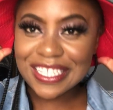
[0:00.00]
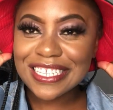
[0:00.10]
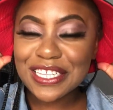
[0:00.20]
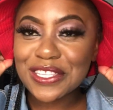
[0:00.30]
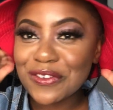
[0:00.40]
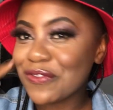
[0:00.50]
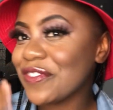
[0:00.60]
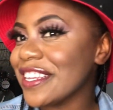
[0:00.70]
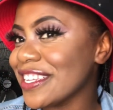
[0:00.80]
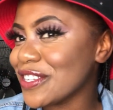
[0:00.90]
this is the
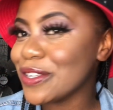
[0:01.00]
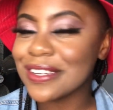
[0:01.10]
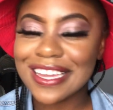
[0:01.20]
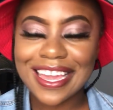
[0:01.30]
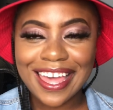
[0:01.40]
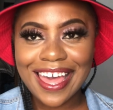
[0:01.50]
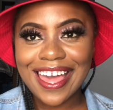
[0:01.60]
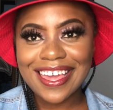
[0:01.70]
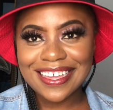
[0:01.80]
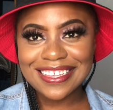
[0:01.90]
finished look,
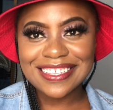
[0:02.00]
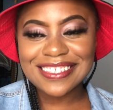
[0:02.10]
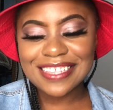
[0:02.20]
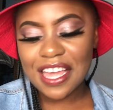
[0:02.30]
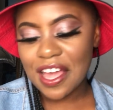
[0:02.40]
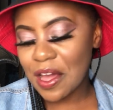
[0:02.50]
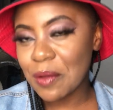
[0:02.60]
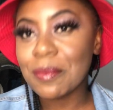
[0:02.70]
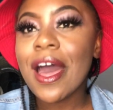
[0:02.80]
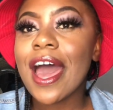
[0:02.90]
guys.
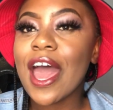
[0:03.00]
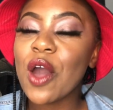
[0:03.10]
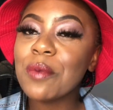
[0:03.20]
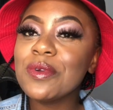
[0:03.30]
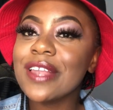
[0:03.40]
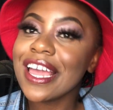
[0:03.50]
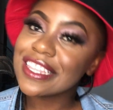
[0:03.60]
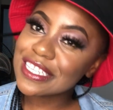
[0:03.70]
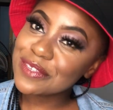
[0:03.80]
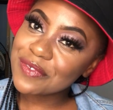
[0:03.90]
I hope you
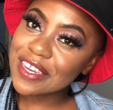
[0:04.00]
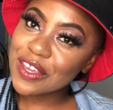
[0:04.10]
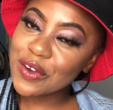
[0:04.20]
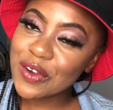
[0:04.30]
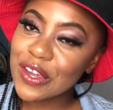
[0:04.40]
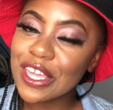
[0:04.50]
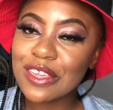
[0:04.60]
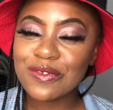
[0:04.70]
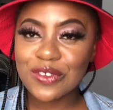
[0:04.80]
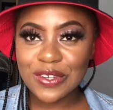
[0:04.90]
liked this video.
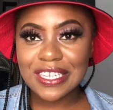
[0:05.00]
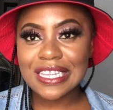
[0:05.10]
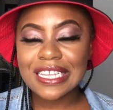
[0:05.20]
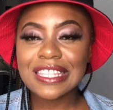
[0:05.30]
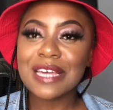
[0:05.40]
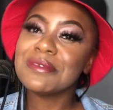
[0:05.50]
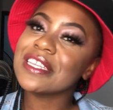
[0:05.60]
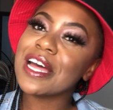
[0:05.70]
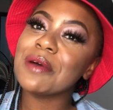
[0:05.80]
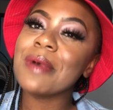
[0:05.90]
If you did, thumbs
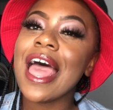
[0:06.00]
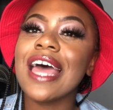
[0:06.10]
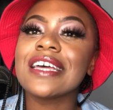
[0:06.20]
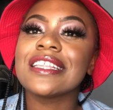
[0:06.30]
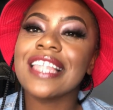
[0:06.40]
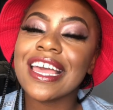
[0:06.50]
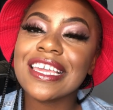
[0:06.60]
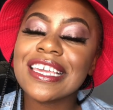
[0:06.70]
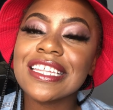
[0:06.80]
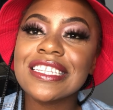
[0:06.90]
it up,
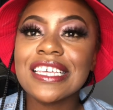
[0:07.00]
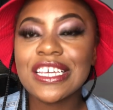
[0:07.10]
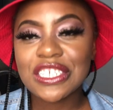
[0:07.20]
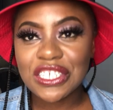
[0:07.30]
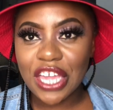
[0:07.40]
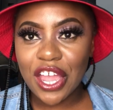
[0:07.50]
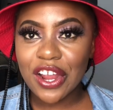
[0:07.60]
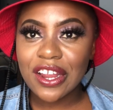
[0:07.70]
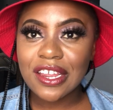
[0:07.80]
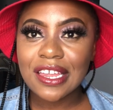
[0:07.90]
like it,
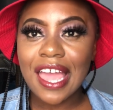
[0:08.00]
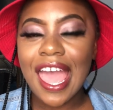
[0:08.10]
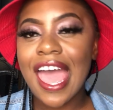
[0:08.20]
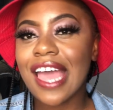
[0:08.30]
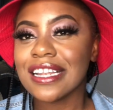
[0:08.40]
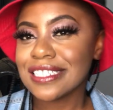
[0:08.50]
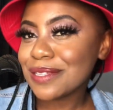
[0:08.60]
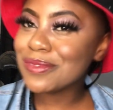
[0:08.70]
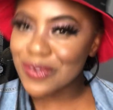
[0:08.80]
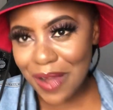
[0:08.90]
share, and
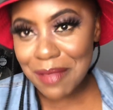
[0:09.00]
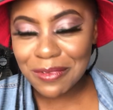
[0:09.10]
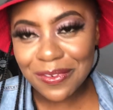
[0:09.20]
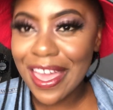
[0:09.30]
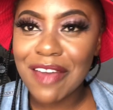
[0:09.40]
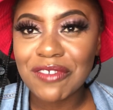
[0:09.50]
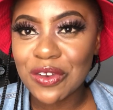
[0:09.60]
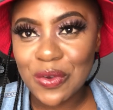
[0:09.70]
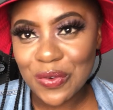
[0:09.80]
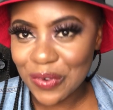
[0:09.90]
subscribe if you
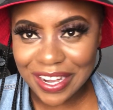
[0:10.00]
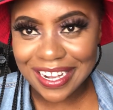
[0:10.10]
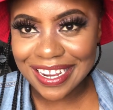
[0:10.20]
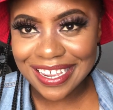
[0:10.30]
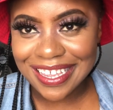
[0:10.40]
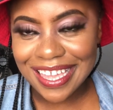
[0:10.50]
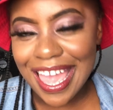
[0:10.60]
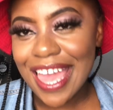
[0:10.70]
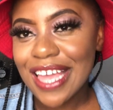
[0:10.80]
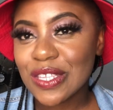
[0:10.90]
haven't already,
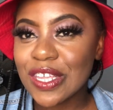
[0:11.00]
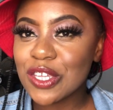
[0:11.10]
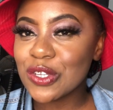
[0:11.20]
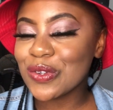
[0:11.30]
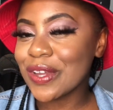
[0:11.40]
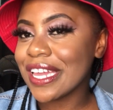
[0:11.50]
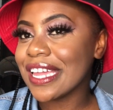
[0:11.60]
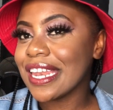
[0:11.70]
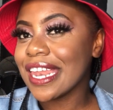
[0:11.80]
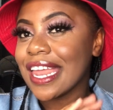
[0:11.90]
so that you
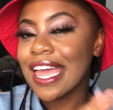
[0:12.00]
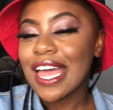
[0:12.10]
join